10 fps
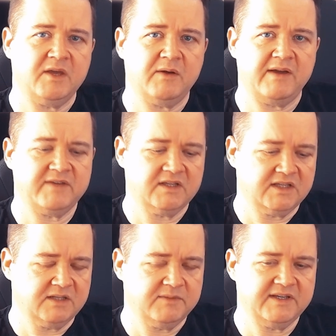you know having a
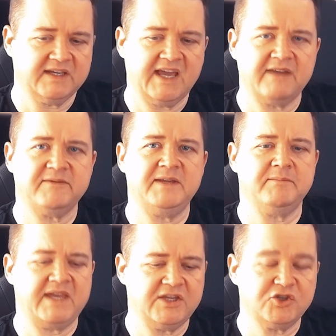little bit of
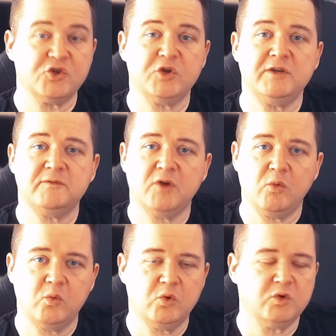caffeine, making sure you've
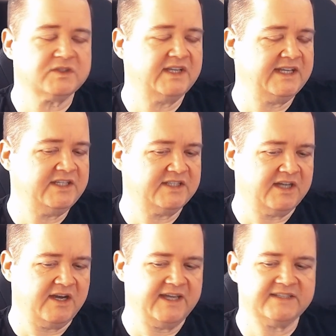got water in your
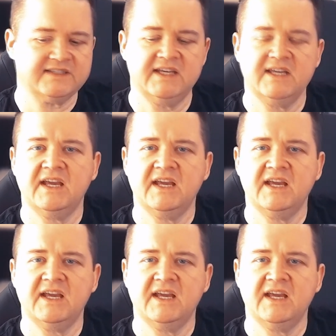diet,